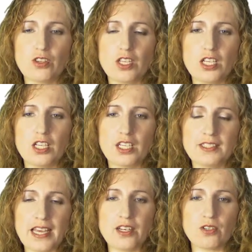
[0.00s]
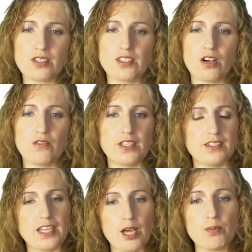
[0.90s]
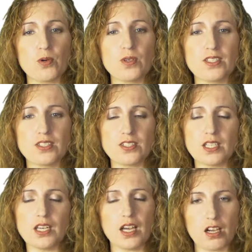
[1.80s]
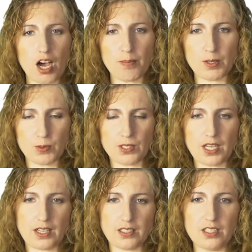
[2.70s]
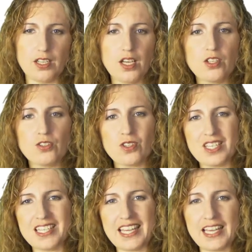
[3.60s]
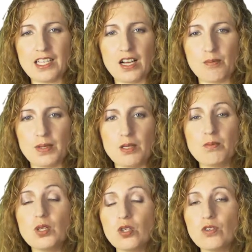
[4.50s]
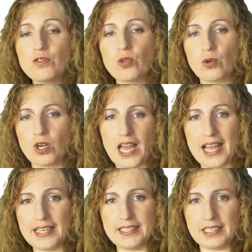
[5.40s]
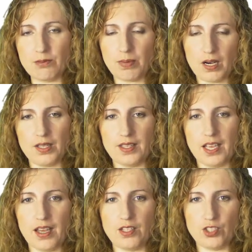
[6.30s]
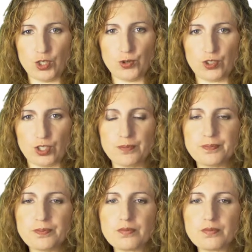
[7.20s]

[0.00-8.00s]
the container itself is tamper-resistant and copy protected so that it cannot be moved or edited by the end user.